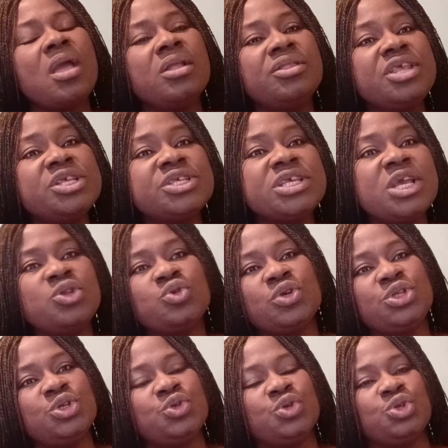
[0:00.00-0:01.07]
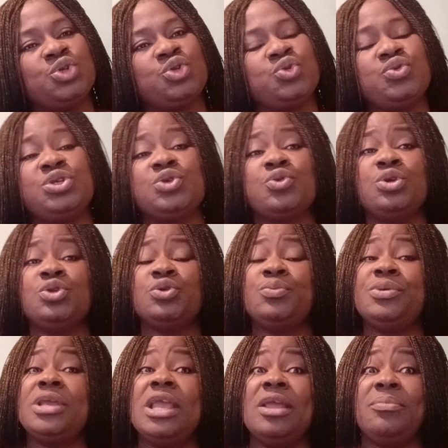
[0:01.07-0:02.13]
this year 2022 is going to
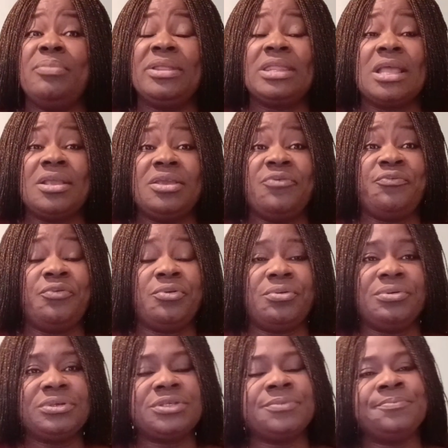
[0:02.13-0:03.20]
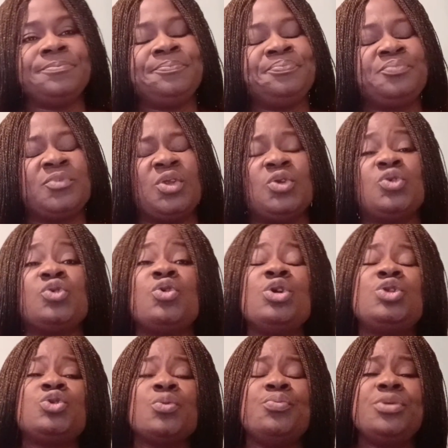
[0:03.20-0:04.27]
be a better year for us is
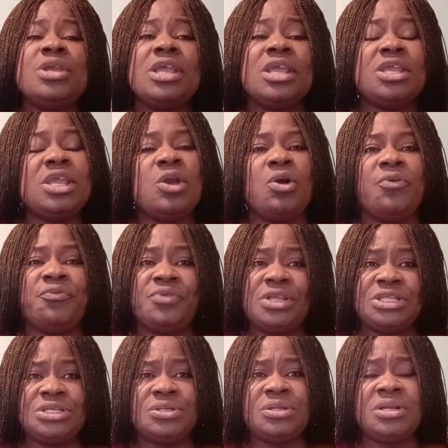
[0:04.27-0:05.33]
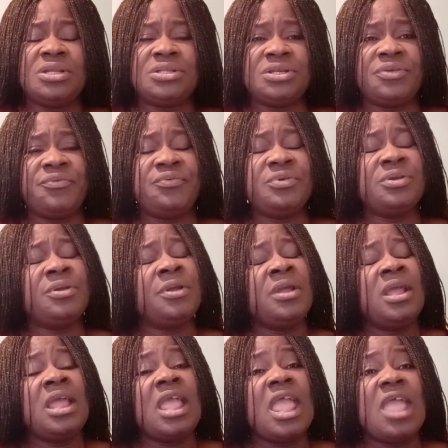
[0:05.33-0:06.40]
going to be a year of retrieving
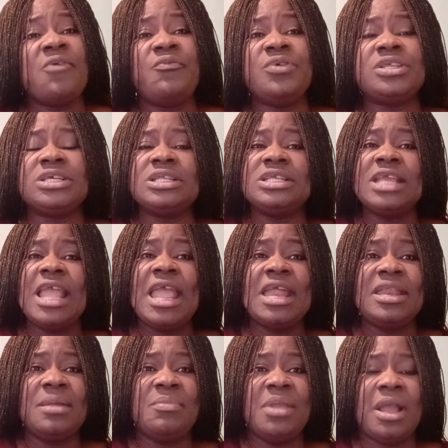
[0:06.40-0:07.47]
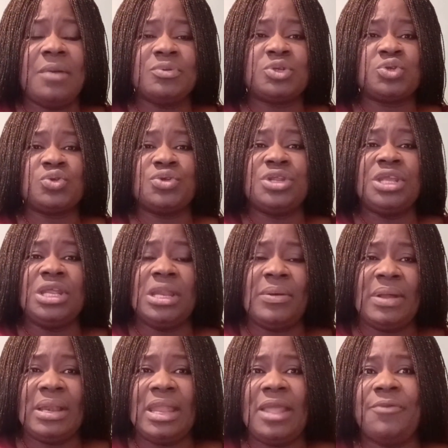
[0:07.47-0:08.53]
everything the enemy has stolen in
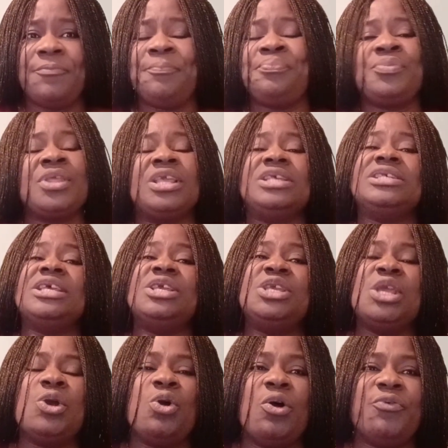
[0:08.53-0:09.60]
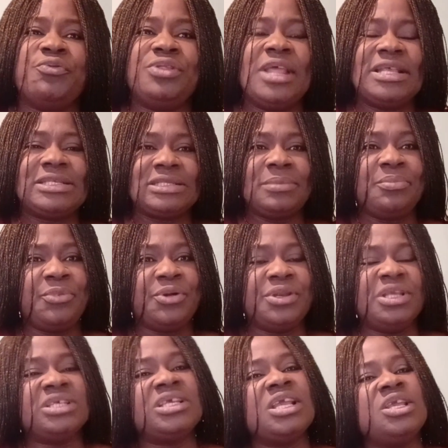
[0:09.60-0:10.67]
our life. It's a year of
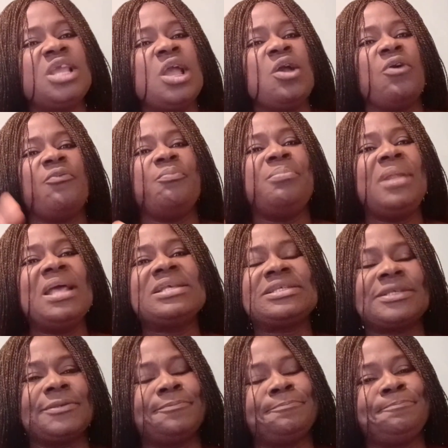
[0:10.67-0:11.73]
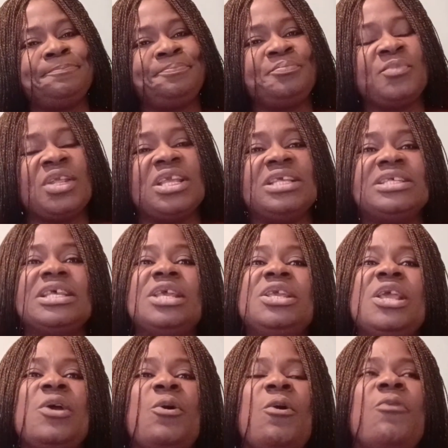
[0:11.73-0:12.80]
testimony. It's a year of blessing. It's a
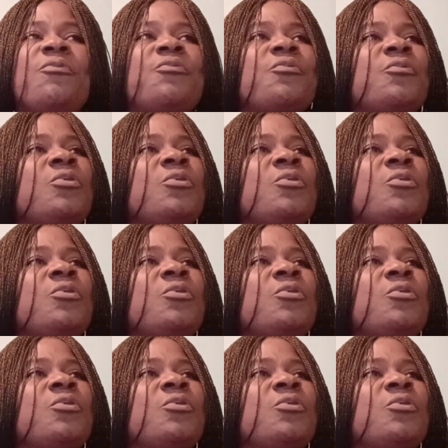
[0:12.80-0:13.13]
year of